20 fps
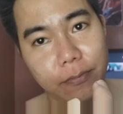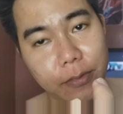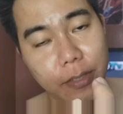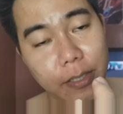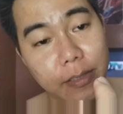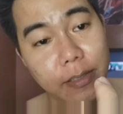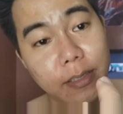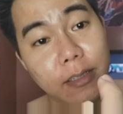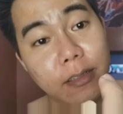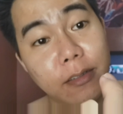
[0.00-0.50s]

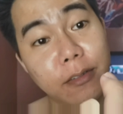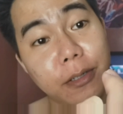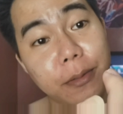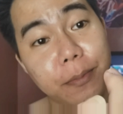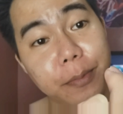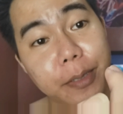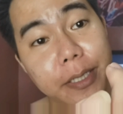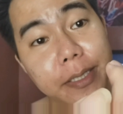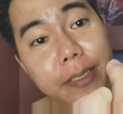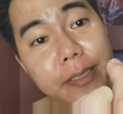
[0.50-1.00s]
And another
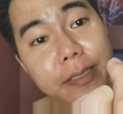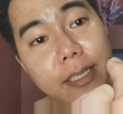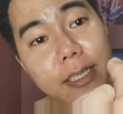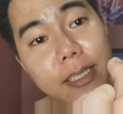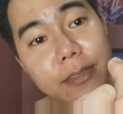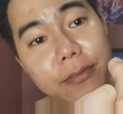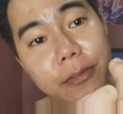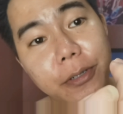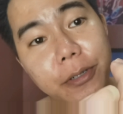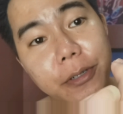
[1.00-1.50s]
pea
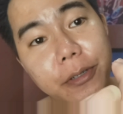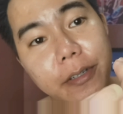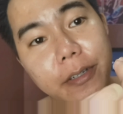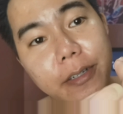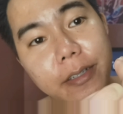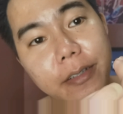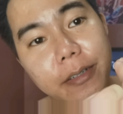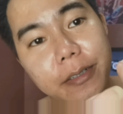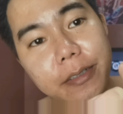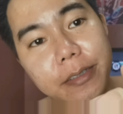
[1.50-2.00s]
size for the
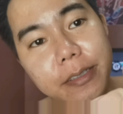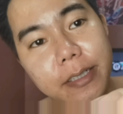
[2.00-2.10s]
other